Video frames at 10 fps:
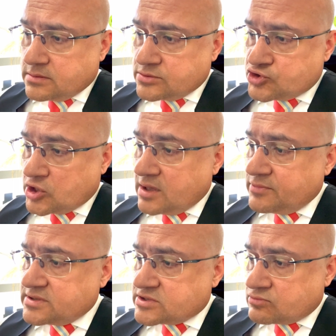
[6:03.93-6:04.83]

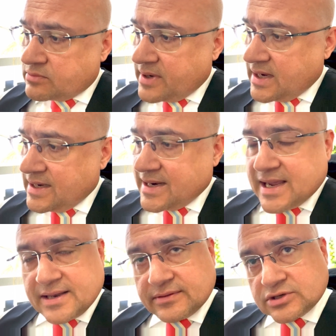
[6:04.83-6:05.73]
Germans remain
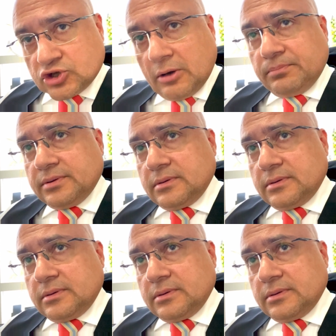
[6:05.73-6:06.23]
at the top